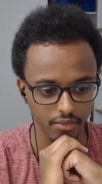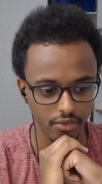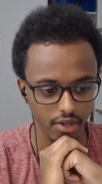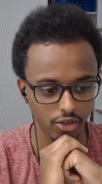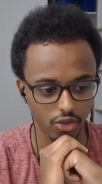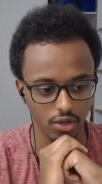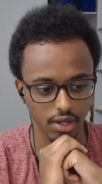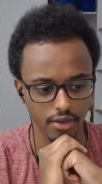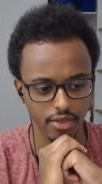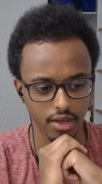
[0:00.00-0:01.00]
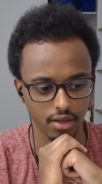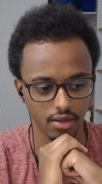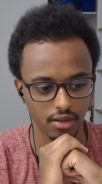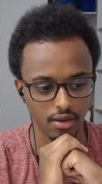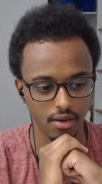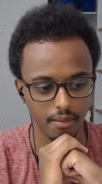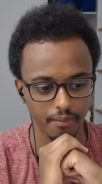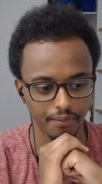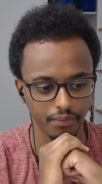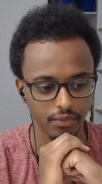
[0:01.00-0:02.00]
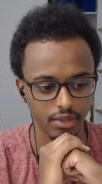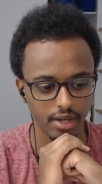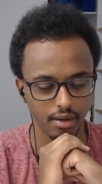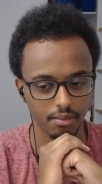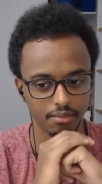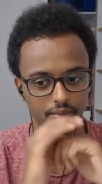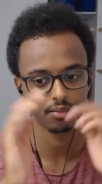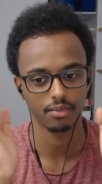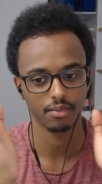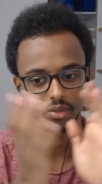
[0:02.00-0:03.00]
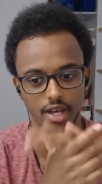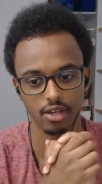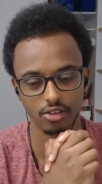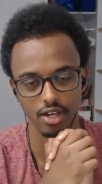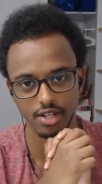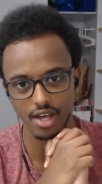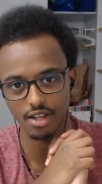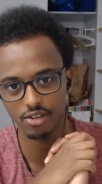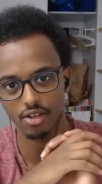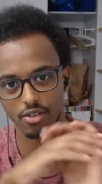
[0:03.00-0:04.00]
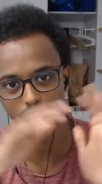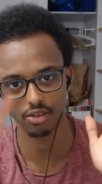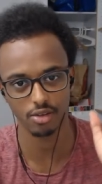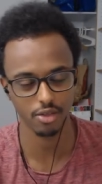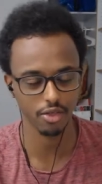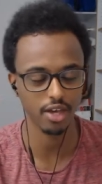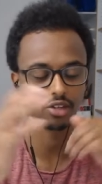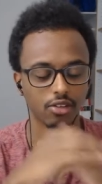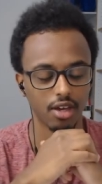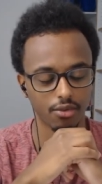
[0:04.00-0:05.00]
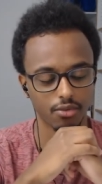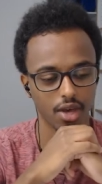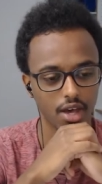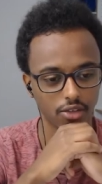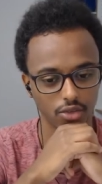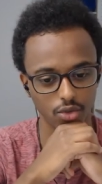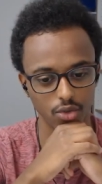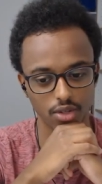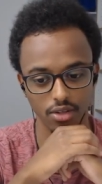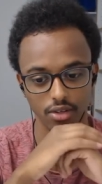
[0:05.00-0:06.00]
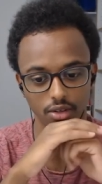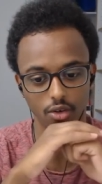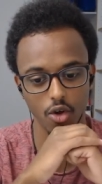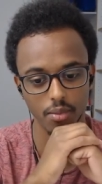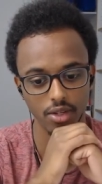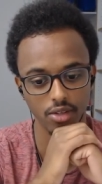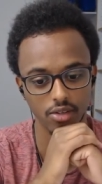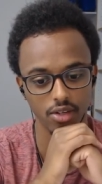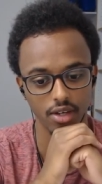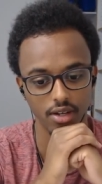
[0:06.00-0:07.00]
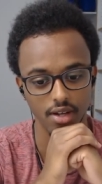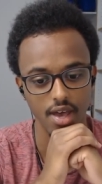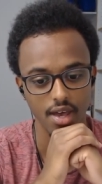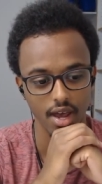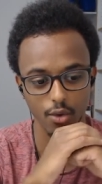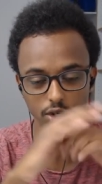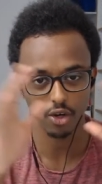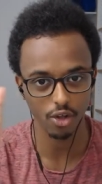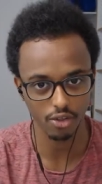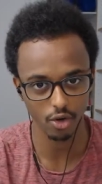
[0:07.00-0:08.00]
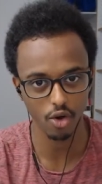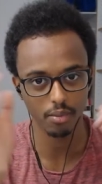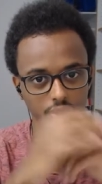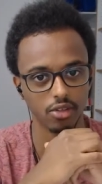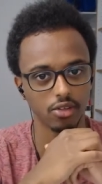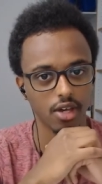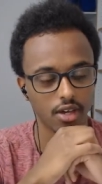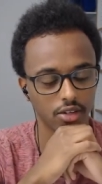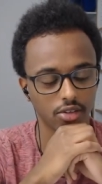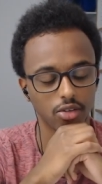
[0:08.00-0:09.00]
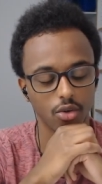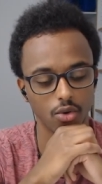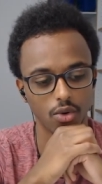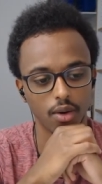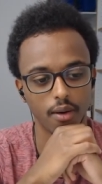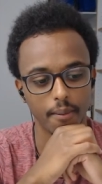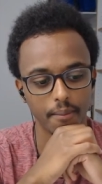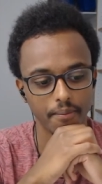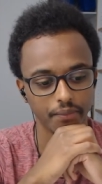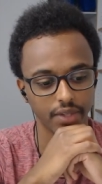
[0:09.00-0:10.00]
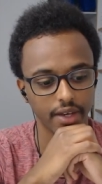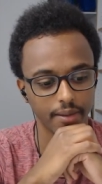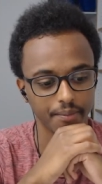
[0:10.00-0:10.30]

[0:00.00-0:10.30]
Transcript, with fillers: that's all I think. Um, yeah, like I said, answer the things I've asked you in the comments, and I read all the comments, guys. So um, yeah.